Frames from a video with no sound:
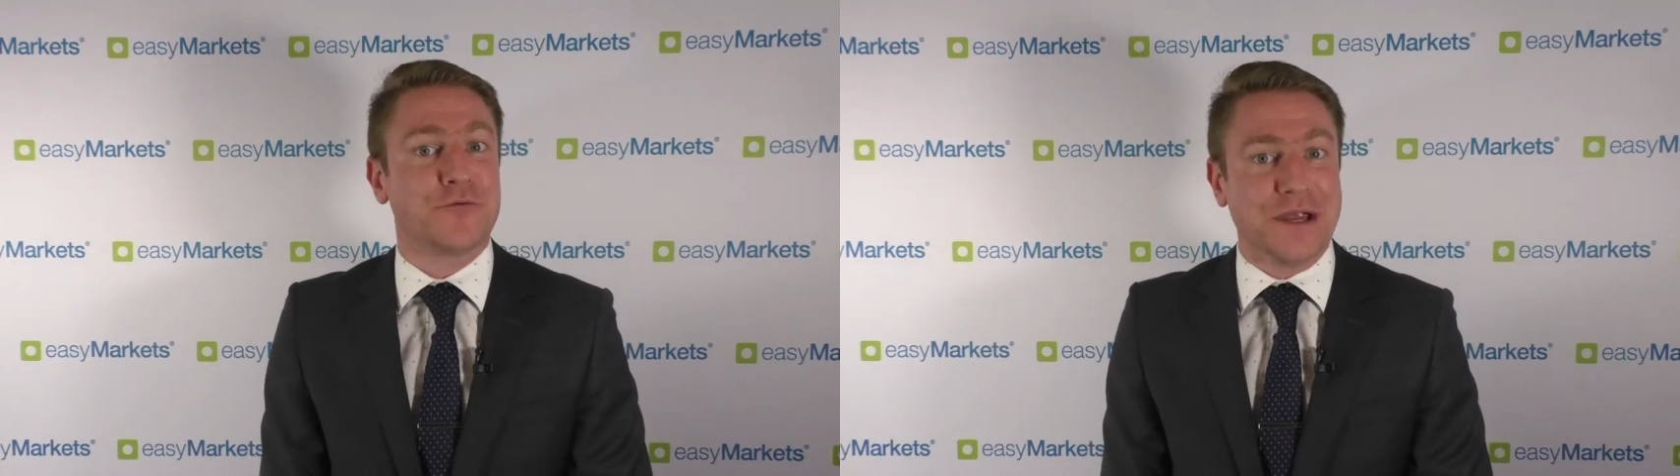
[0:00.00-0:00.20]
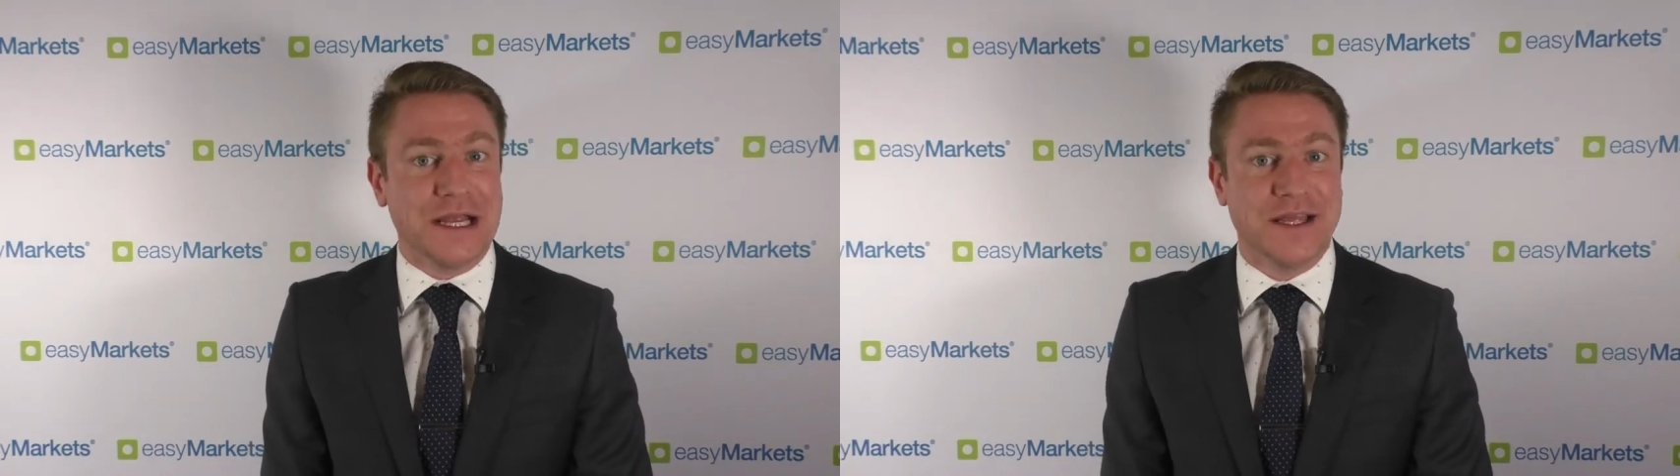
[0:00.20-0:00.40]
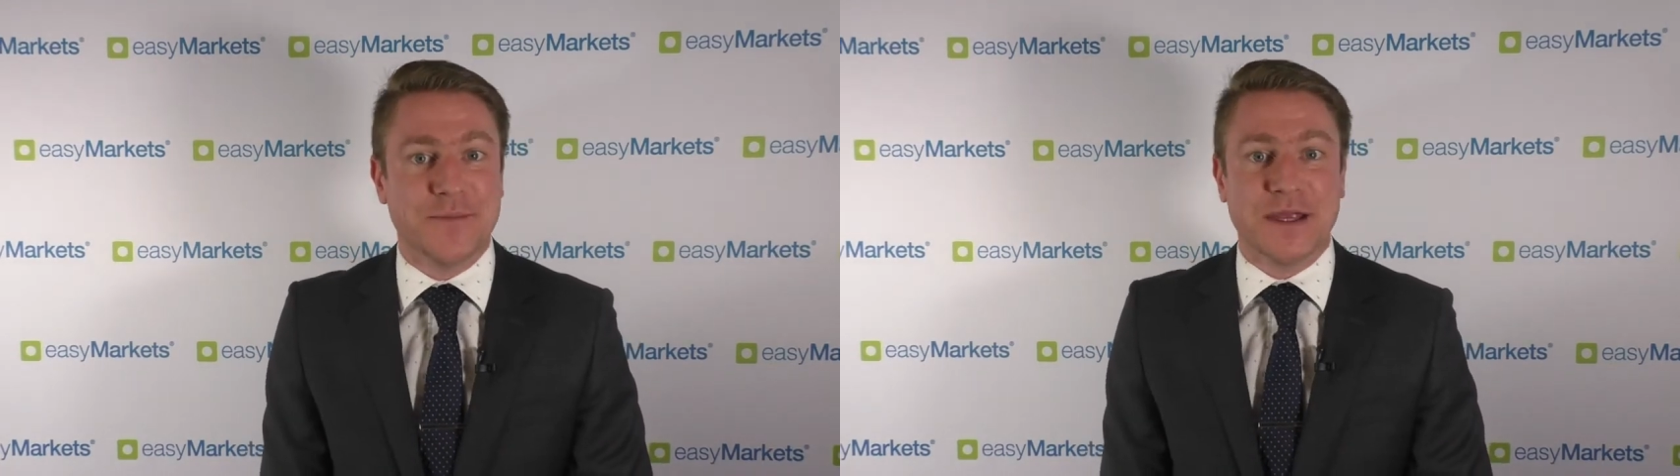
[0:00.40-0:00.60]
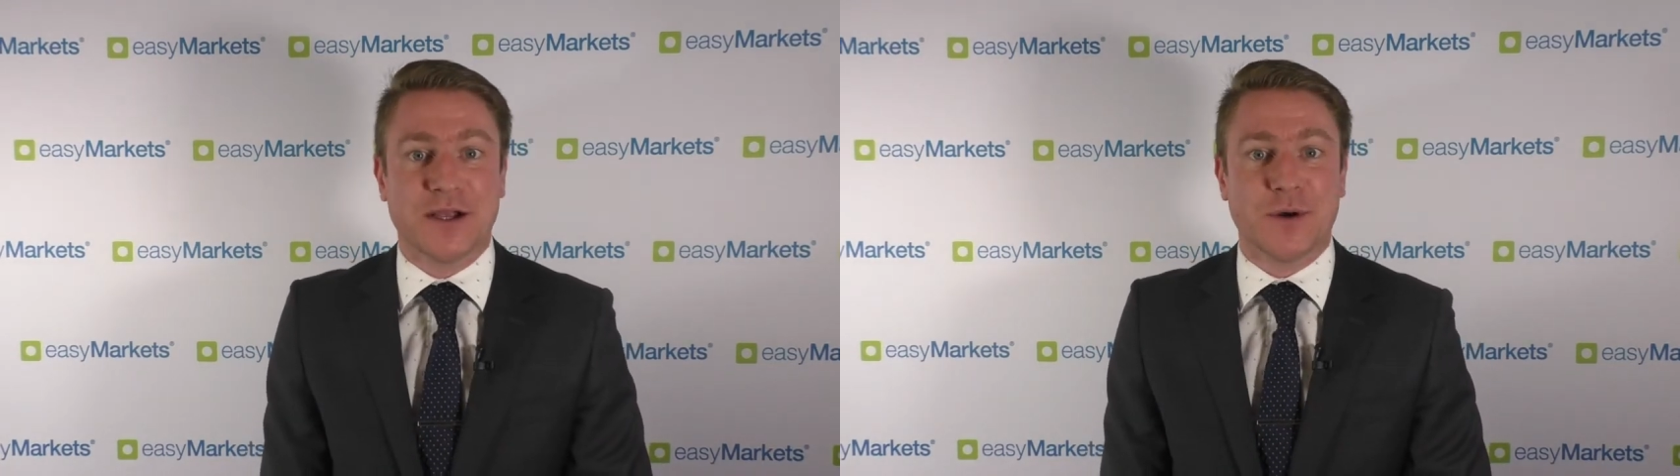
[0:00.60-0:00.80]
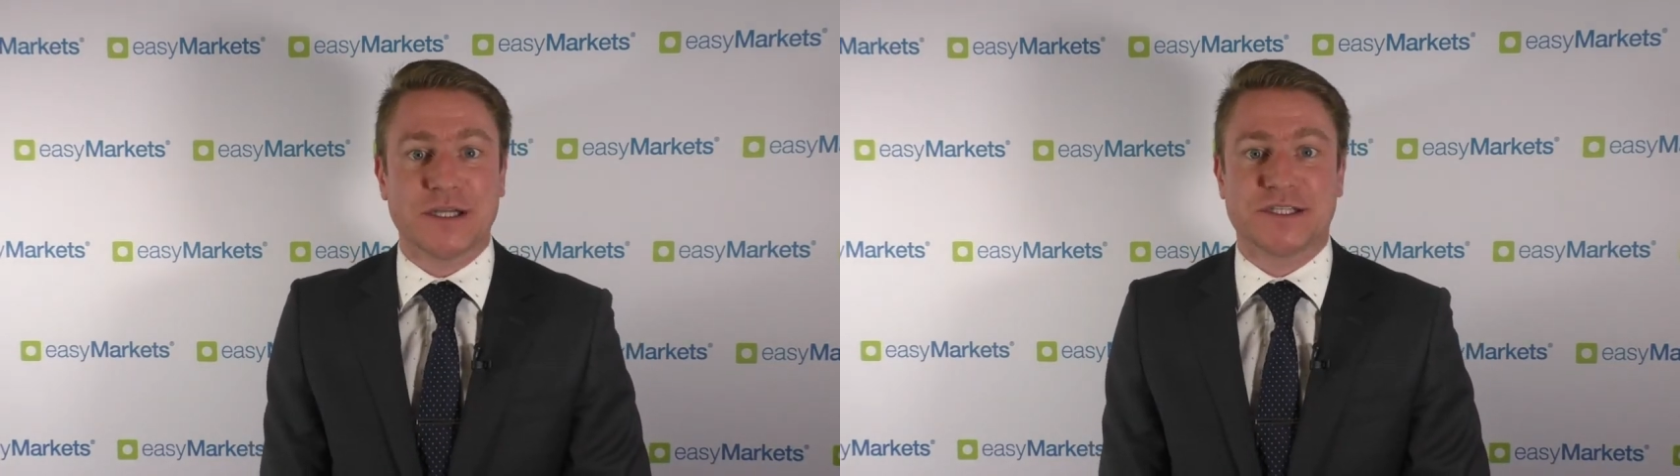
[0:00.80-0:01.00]
really big
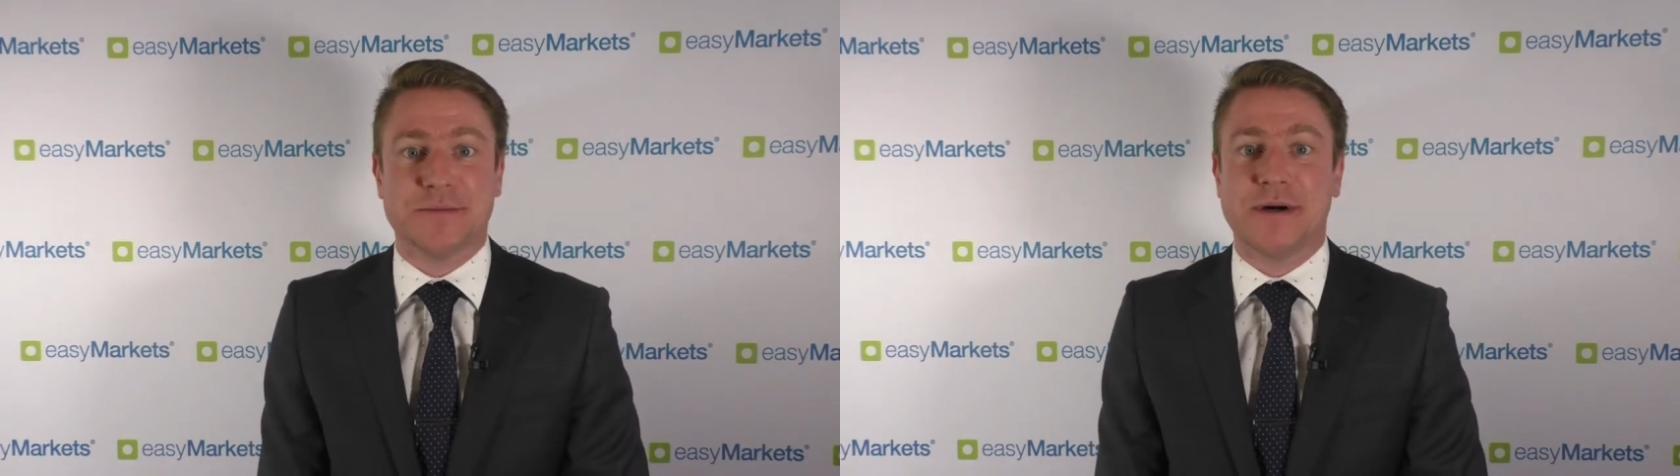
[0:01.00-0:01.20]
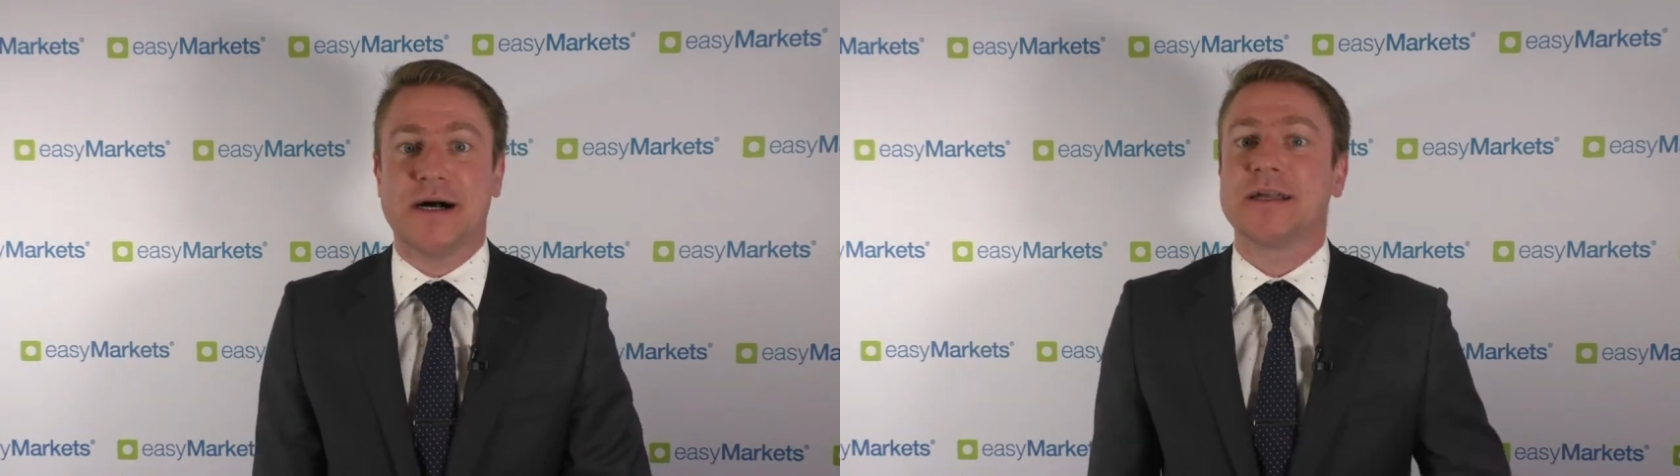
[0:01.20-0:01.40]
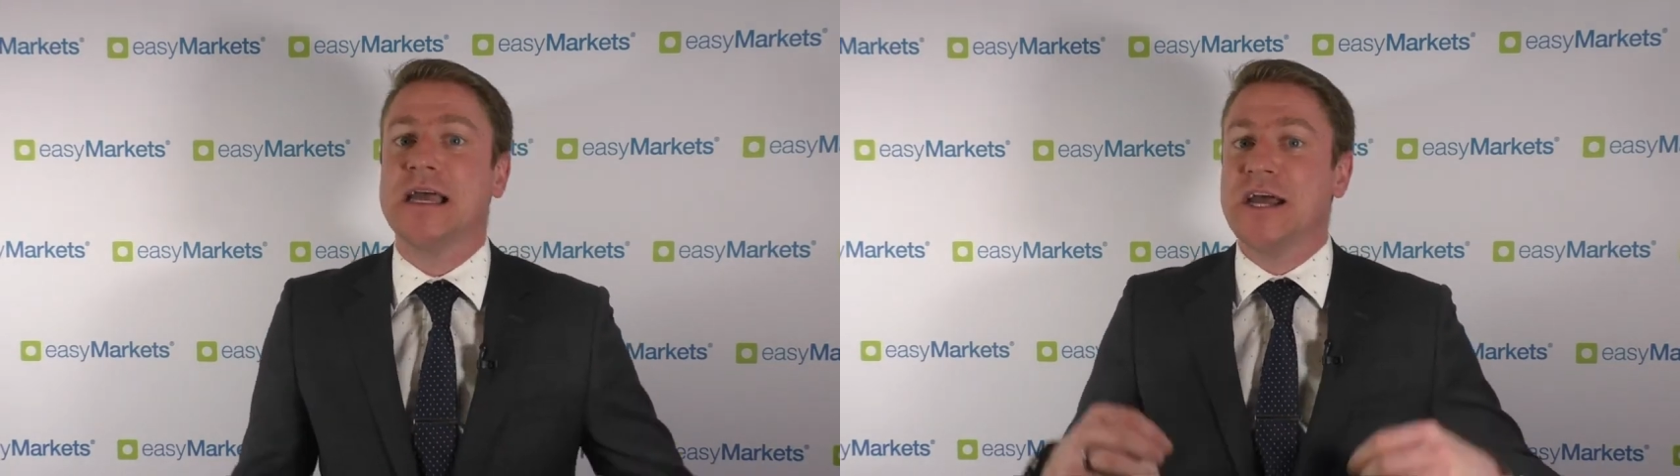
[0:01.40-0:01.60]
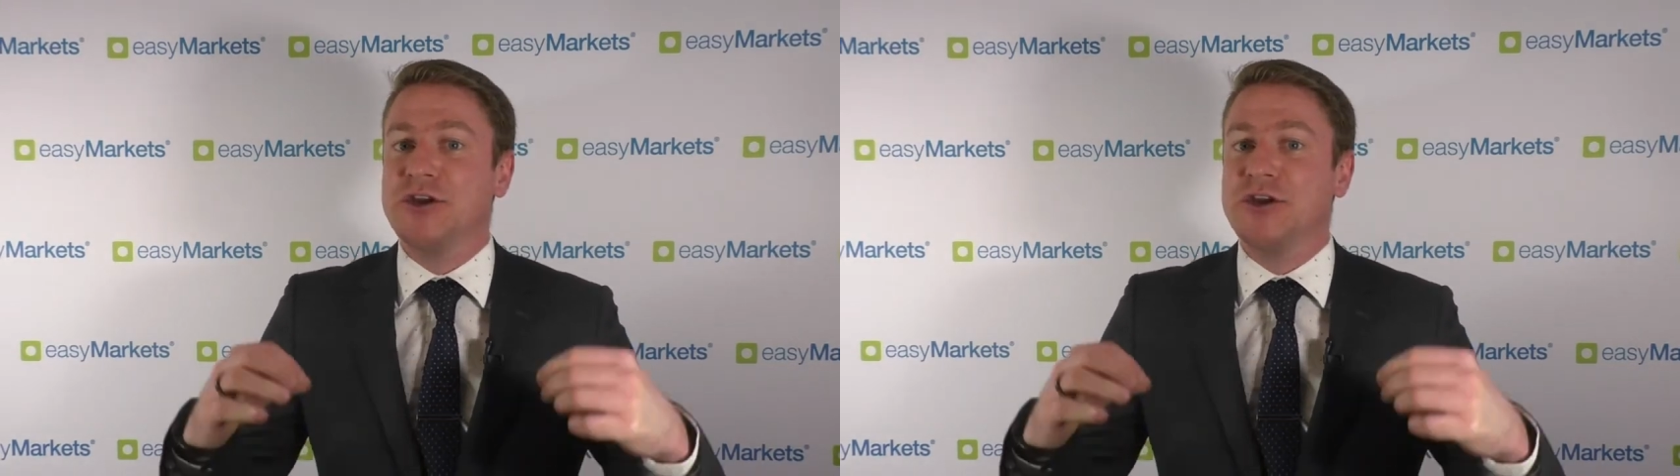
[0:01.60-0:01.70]
question mark.